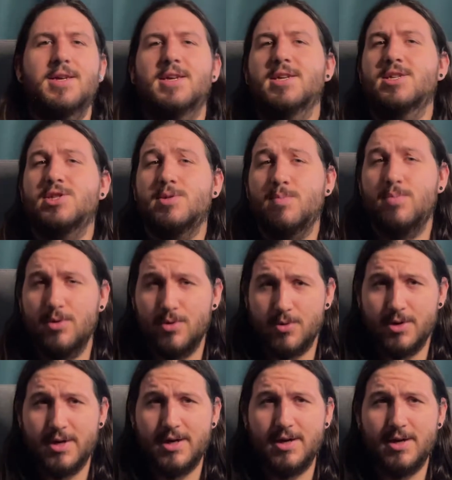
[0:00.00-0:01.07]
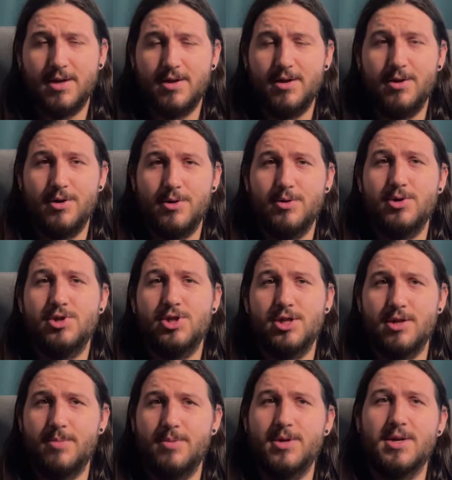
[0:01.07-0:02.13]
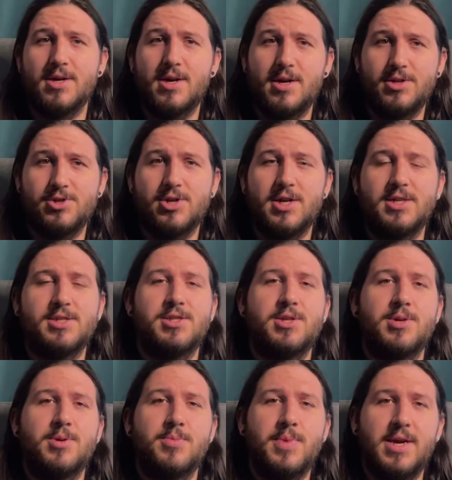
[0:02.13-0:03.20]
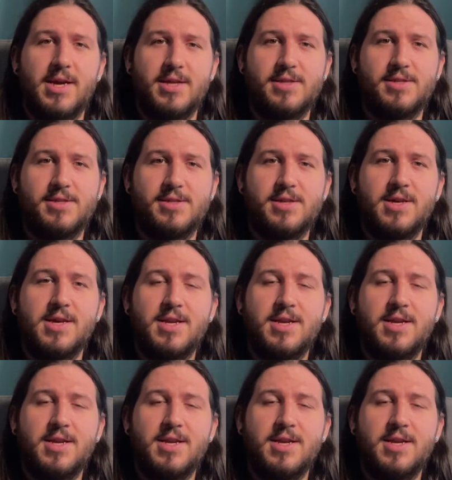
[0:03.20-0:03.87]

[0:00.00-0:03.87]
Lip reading: exploring the new GW contrast paints.